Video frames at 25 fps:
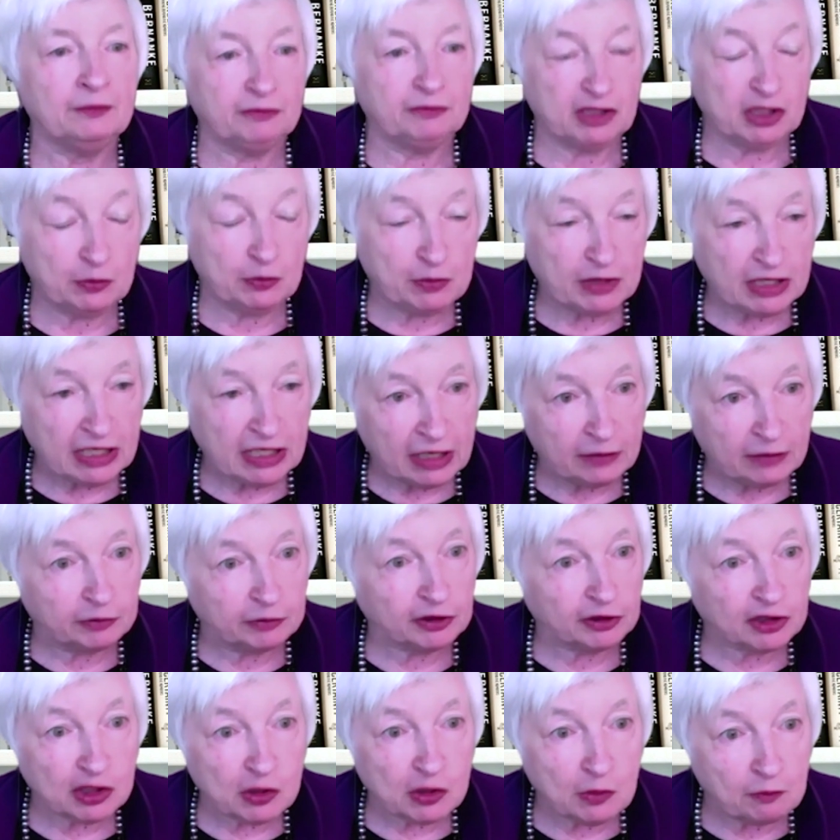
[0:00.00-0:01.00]
to be able
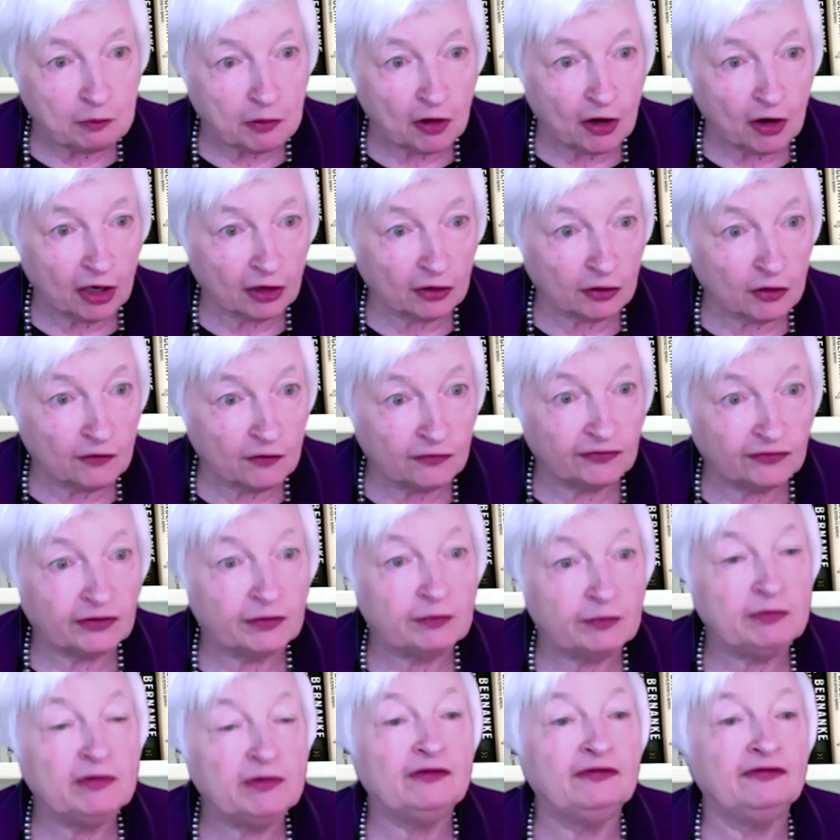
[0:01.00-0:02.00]
to borrow from
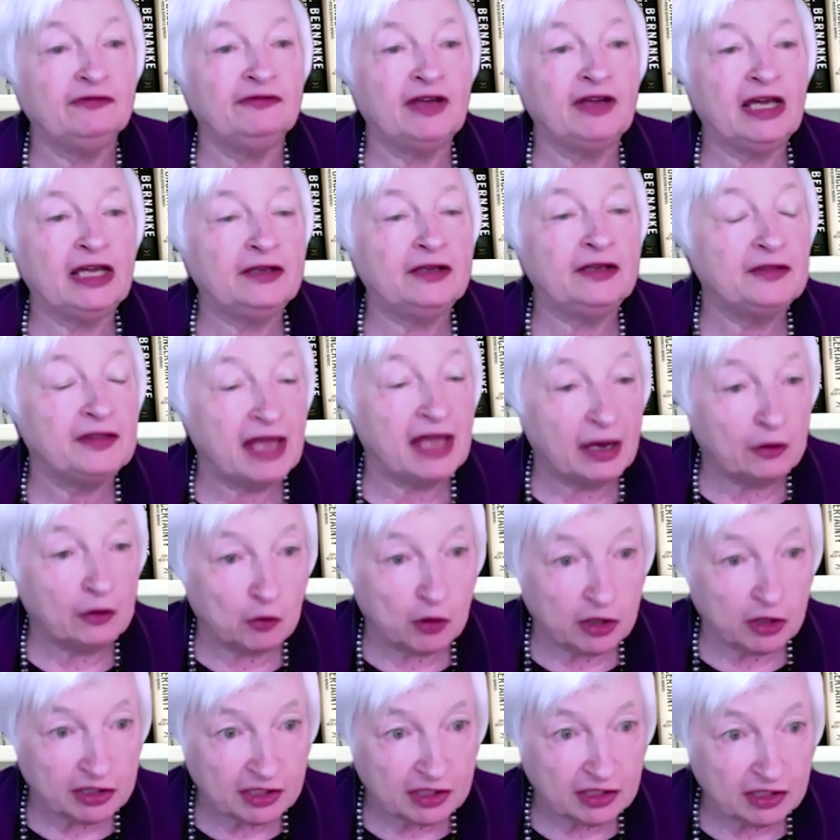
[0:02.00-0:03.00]
the Fed. That
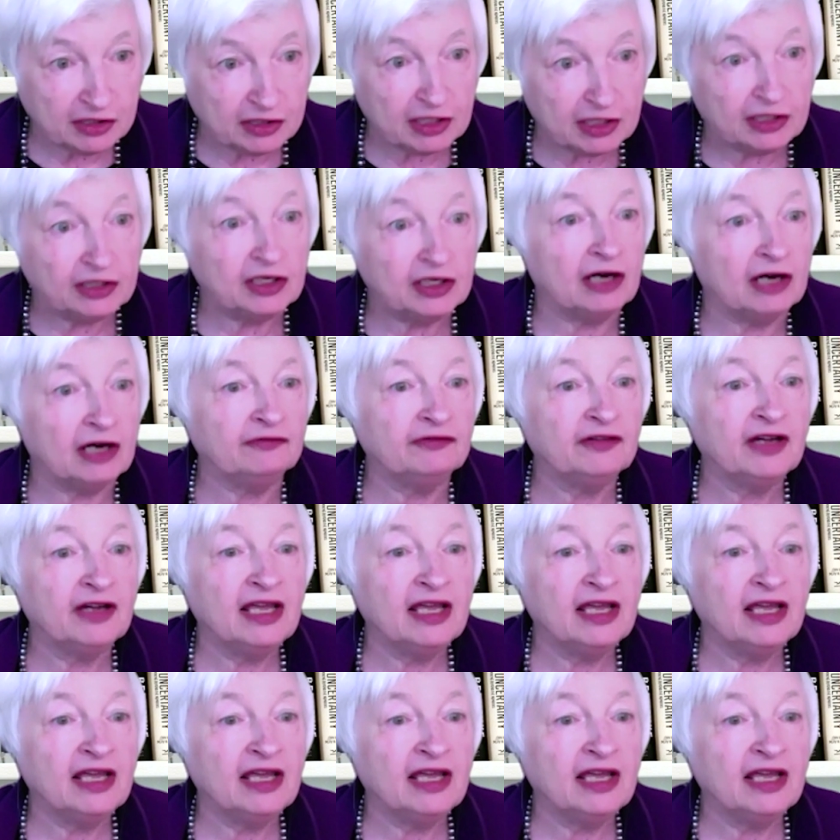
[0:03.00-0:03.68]
wasn't enough.